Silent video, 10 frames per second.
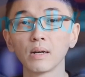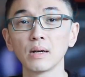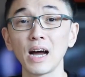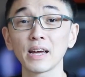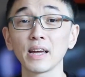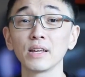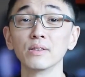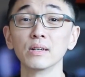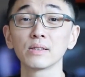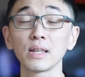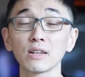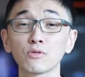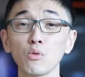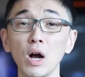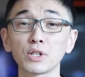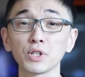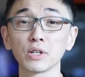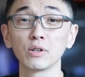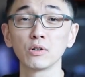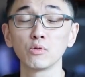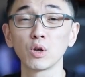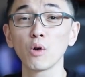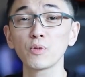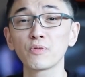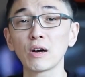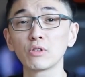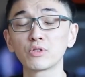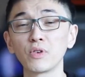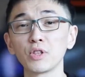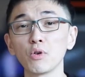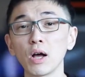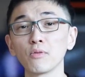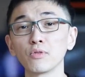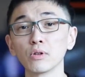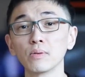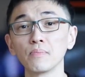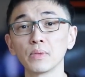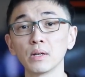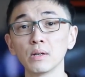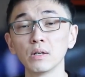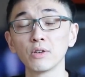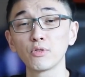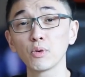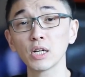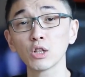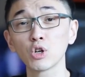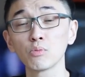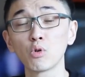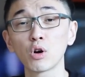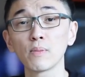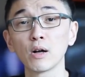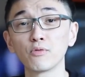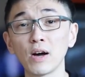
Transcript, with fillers: Hi again, thanks for watching. We hope you found this video helpful. If you want to learn more about